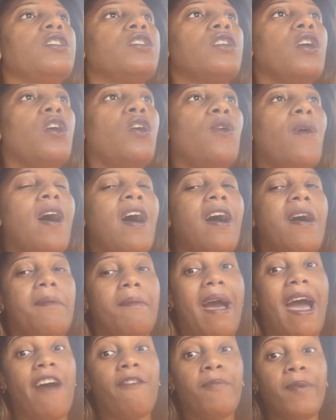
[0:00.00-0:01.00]
So um,
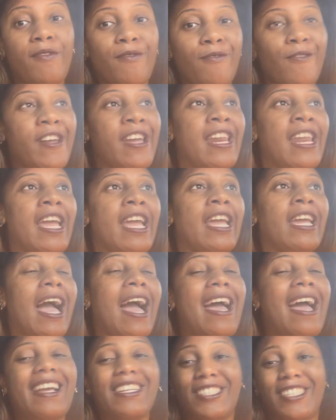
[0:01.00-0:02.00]
I've been reading,
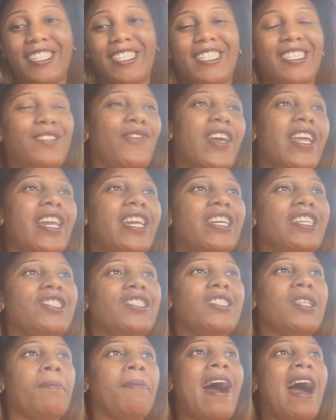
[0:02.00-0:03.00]
I actually just
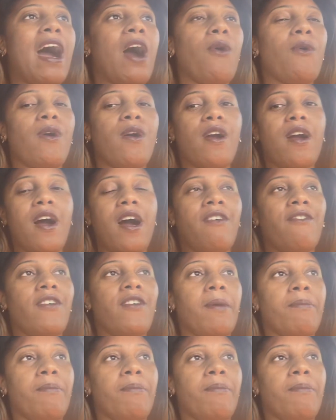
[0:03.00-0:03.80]
finished The Power of a